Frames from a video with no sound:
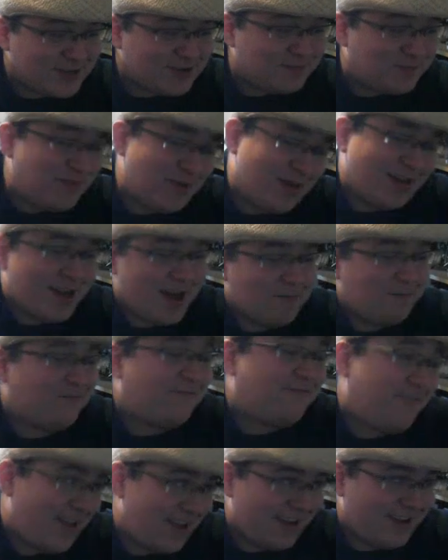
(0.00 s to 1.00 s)
You'd pick up
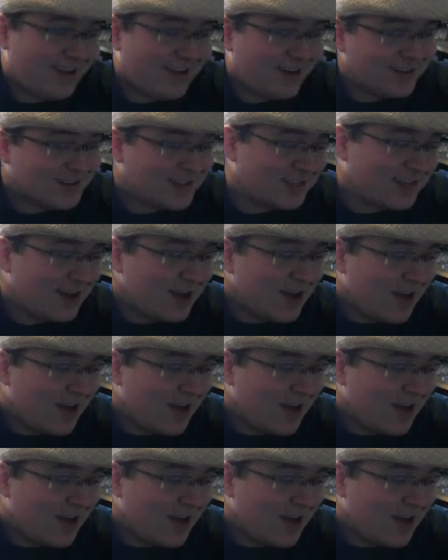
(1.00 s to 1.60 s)
figures.